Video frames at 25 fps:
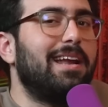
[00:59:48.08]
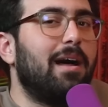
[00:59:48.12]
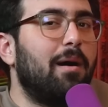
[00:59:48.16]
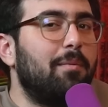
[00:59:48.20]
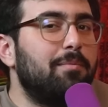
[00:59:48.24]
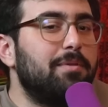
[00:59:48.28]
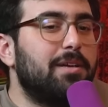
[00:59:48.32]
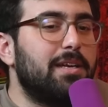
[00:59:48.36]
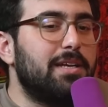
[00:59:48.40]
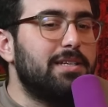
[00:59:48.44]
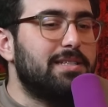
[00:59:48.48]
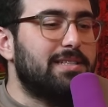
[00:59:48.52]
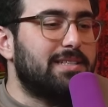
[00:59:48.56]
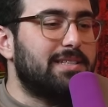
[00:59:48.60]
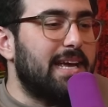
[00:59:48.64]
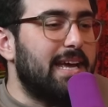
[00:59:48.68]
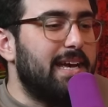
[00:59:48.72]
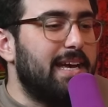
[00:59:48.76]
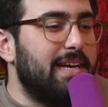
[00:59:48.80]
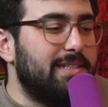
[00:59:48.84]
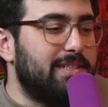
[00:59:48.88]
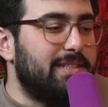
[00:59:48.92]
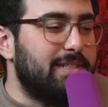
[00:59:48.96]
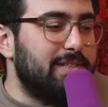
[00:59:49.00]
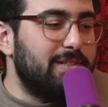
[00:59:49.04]
I'm gonna
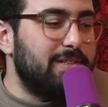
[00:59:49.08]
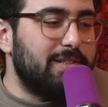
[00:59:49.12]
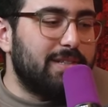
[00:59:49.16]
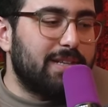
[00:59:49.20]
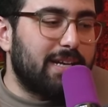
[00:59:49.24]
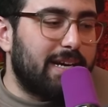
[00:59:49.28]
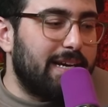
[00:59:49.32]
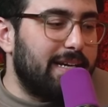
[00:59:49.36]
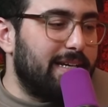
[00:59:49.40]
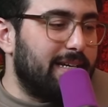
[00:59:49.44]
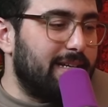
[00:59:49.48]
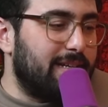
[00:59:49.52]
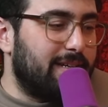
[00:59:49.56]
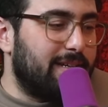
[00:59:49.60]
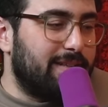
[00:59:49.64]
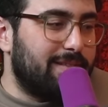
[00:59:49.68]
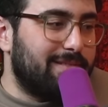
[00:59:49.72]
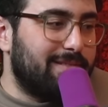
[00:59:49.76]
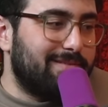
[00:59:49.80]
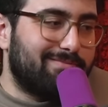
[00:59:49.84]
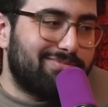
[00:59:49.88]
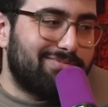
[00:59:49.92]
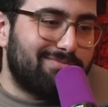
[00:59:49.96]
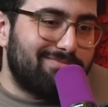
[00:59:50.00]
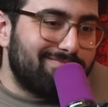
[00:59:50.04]
say, dude, like
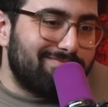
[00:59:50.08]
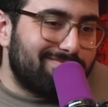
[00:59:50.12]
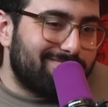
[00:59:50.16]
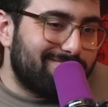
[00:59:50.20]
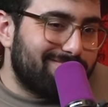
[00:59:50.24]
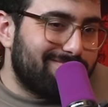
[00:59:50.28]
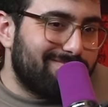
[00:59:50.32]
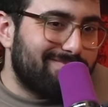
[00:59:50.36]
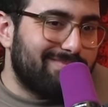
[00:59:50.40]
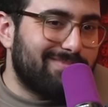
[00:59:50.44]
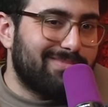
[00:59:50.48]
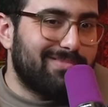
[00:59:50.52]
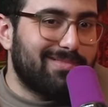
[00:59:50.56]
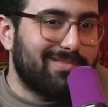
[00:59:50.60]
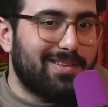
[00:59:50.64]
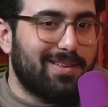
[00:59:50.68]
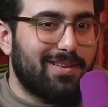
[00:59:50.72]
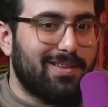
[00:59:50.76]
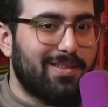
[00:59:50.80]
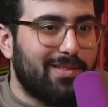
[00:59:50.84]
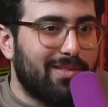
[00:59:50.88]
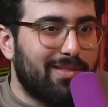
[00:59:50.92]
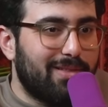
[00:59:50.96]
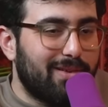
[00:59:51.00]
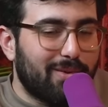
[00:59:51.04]

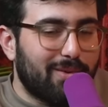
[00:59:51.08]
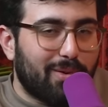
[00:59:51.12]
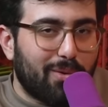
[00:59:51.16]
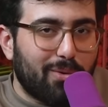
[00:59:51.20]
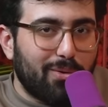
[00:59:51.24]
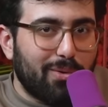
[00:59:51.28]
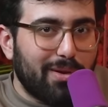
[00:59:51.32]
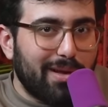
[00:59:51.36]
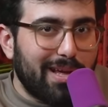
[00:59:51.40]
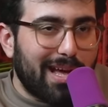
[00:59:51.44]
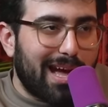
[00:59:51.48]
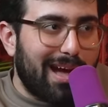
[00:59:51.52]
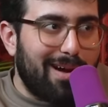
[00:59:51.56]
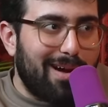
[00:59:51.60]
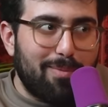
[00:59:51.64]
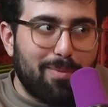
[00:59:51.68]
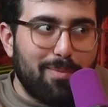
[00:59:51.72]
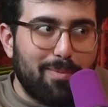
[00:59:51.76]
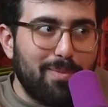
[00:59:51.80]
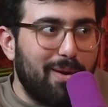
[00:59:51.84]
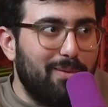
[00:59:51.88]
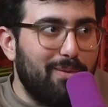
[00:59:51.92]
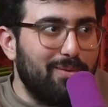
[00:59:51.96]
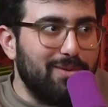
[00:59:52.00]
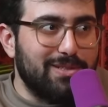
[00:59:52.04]
the only album
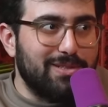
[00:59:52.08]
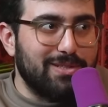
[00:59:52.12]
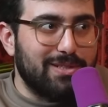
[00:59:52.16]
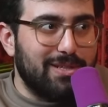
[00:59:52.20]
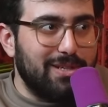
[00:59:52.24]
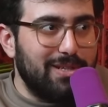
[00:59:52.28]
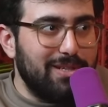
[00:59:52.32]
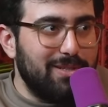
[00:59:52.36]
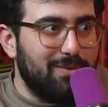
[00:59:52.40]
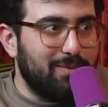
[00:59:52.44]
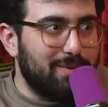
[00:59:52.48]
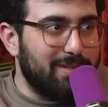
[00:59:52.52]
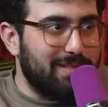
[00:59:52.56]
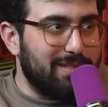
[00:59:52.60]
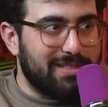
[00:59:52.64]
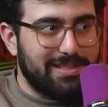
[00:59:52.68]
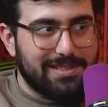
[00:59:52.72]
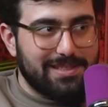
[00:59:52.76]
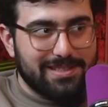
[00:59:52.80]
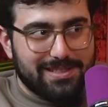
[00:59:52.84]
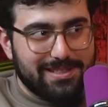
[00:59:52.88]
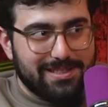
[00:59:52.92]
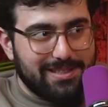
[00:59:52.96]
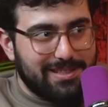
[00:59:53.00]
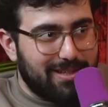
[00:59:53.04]
that was good was
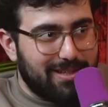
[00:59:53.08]
his, you